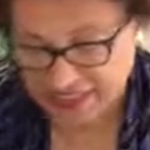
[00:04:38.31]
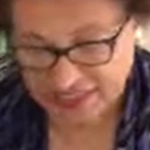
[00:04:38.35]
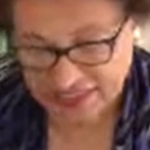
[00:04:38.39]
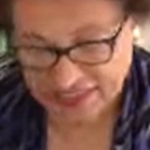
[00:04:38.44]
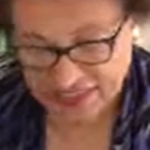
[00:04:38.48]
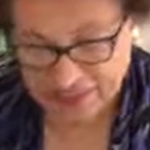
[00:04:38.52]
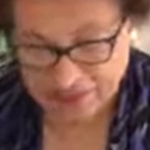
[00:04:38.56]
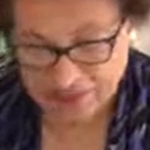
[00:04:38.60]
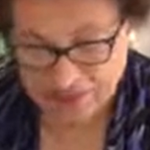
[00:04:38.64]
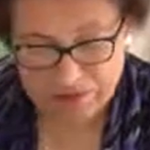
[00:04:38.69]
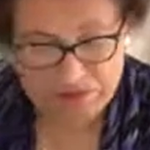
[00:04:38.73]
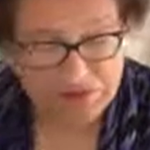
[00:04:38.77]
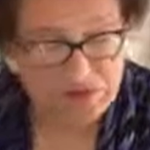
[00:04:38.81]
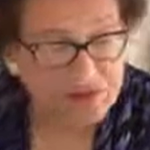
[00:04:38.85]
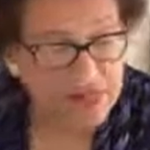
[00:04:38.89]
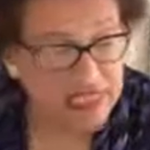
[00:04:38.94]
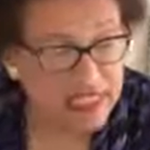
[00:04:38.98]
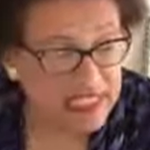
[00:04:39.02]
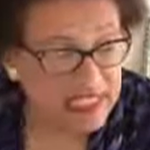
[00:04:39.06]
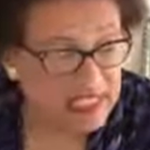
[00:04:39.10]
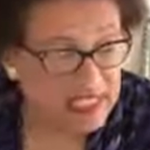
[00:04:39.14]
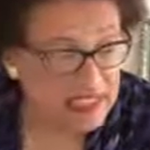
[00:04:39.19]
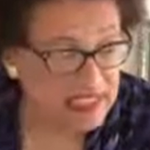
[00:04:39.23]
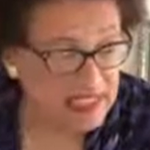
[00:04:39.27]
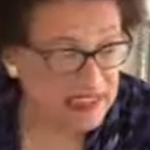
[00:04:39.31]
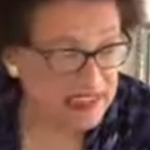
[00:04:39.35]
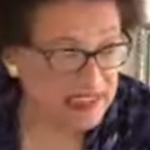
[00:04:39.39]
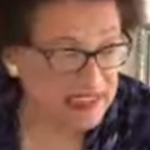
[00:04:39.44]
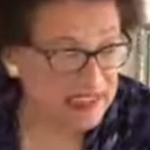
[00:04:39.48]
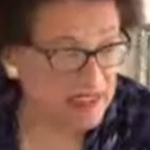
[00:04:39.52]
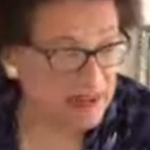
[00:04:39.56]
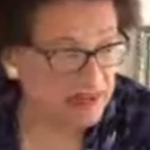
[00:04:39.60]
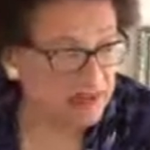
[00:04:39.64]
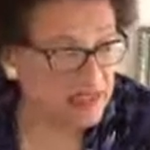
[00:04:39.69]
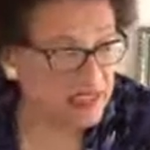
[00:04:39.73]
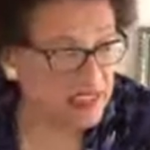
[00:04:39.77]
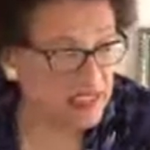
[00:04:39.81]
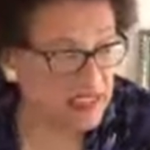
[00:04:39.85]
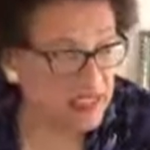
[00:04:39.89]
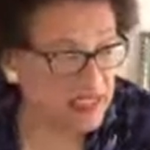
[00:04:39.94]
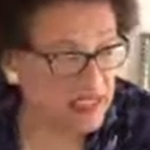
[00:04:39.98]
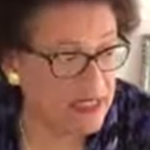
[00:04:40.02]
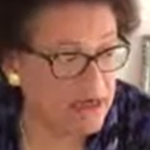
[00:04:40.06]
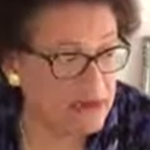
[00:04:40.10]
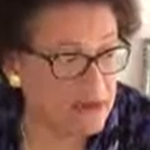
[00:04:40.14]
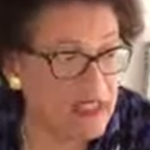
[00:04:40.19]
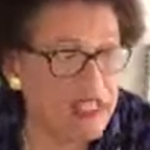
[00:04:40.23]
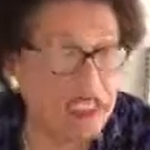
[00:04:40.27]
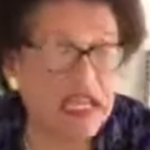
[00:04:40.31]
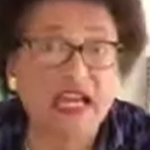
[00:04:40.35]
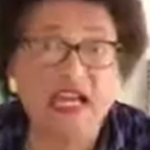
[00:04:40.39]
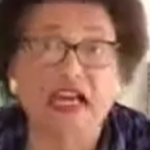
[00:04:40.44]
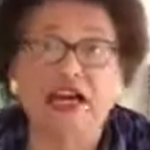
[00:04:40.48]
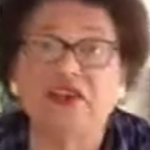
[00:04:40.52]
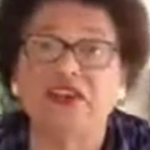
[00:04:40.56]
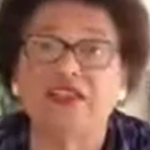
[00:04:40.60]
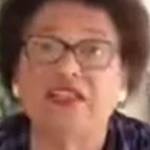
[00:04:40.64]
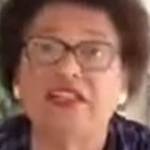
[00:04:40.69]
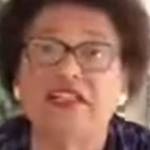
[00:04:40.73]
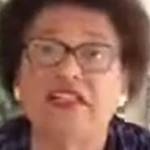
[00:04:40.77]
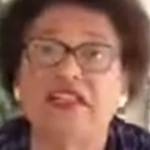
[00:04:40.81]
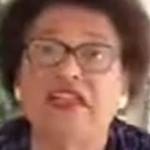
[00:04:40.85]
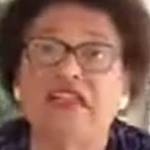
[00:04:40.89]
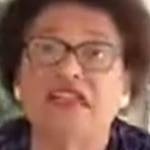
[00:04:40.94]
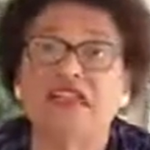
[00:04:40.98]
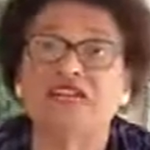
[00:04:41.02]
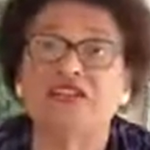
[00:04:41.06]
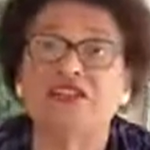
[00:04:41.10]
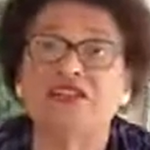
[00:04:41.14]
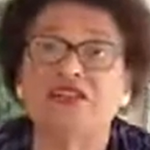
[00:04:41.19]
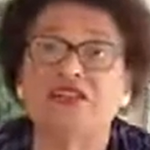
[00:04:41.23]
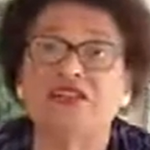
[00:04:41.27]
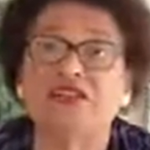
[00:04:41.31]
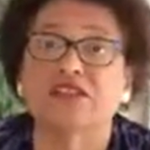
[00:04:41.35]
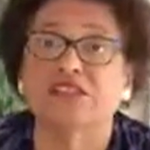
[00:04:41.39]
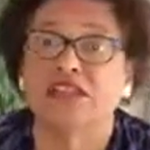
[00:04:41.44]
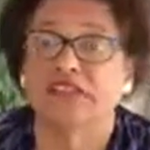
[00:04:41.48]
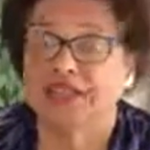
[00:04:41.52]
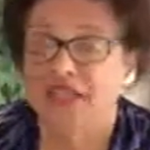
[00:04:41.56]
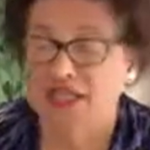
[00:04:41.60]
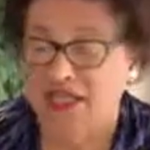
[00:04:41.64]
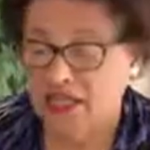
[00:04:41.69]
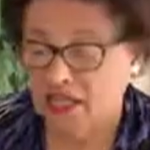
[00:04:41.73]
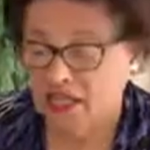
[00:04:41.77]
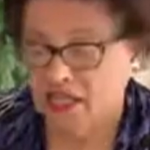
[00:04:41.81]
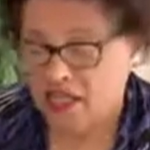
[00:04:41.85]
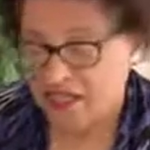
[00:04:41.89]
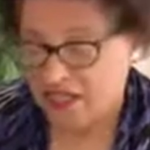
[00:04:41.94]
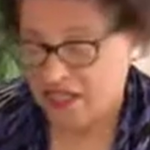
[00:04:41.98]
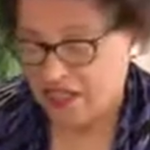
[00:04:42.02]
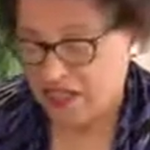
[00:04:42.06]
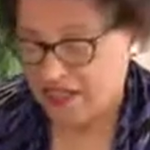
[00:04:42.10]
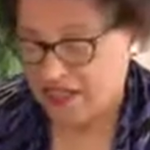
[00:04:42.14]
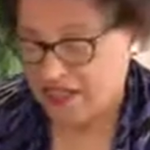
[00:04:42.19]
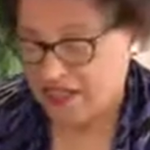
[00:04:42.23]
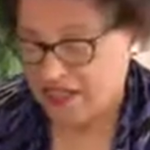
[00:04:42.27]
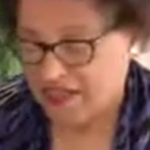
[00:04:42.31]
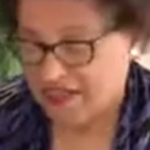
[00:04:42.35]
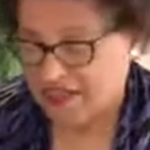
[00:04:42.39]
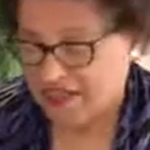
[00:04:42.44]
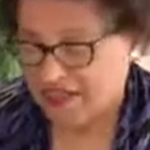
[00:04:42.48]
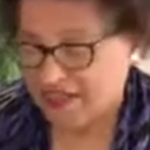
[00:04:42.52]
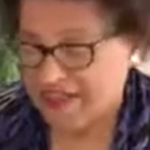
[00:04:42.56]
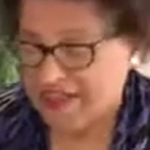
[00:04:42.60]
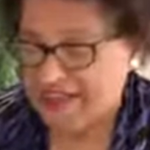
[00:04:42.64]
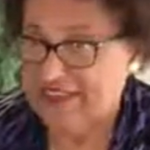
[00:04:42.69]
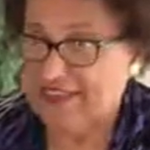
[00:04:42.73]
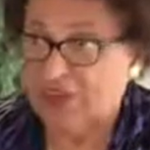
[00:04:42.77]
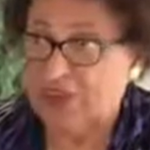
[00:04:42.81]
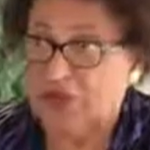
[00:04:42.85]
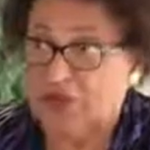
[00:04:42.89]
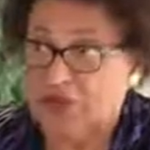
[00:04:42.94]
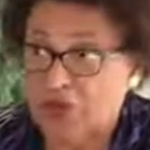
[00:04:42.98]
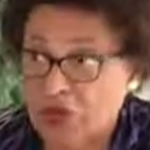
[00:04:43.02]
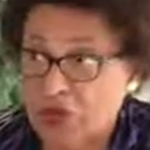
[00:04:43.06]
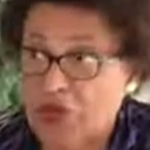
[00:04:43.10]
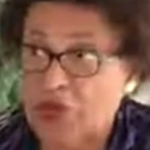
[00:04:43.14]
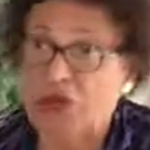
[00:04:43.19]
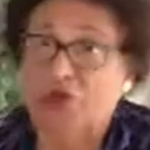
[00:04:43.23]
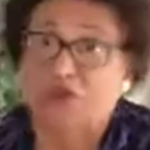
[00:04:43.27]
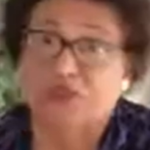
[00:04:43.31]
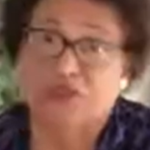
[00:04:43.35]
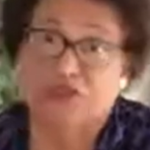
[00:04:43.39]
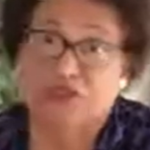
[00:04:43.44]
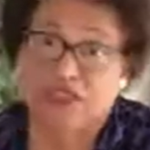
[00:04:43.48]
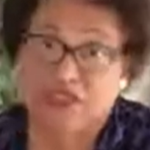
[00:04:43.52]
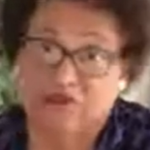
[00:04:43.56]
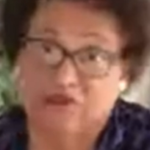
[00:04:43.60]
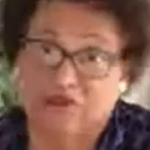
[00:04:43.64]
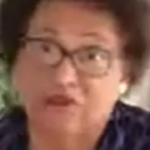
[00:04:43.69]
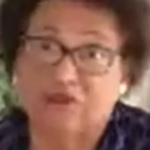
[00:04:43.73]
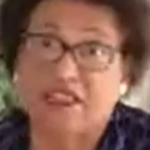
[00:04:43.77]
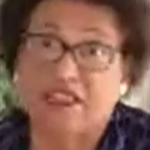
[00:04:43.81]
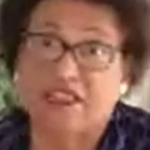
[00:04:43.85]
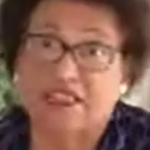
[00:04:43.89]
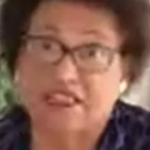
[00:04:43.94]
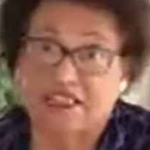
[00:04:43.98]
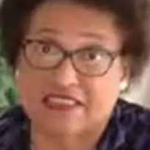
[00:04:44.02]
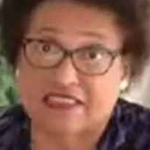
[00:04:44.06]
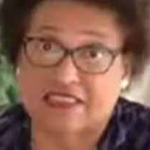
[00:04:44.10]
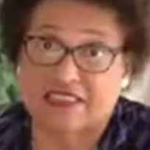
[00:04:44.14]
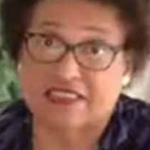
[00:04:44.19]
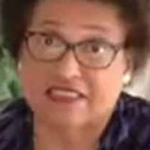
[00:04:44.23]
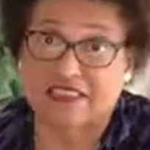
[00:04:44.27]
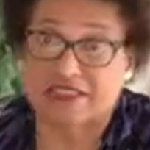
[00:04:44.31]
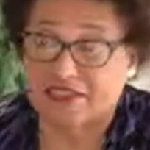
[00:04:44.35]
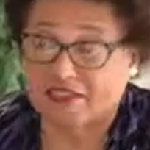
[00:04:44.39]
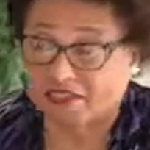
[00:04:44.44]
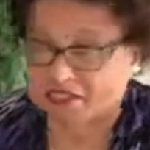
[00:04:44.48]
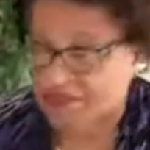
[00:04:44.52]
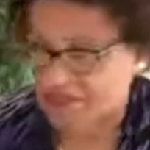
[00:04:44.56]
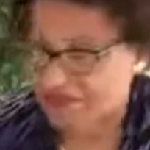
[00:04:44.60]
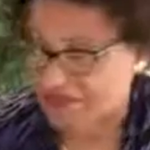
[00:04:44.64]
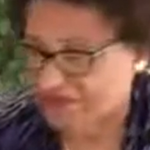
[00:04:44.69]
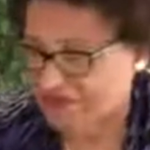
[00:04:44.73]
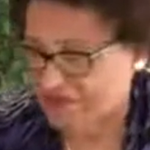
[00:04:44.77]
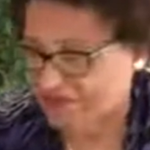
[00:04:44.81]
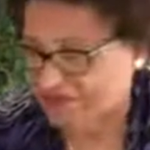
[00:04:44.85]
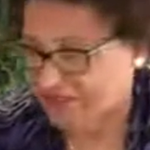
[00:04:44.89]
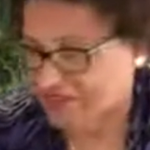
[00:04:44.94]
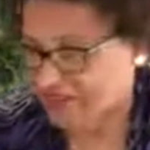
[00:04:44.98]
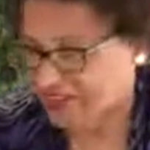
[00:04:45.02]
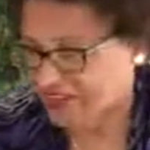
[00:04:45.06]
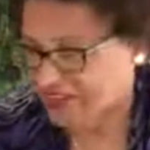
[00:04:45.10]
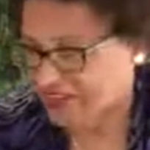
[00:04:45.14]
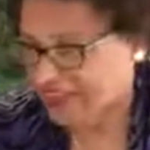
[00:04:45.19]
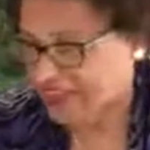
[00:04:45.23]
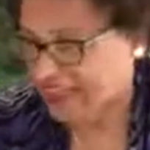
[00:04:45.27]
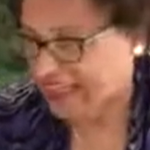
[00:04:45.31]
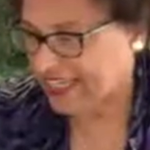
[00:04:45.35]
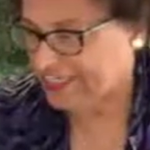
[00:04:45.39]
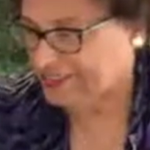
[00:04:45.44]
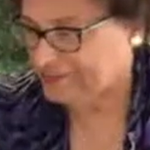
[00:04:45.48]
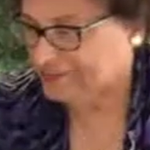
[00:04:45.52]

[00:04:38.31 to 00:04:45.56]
It's amazing sometimes how it actually is the perfect message for the day.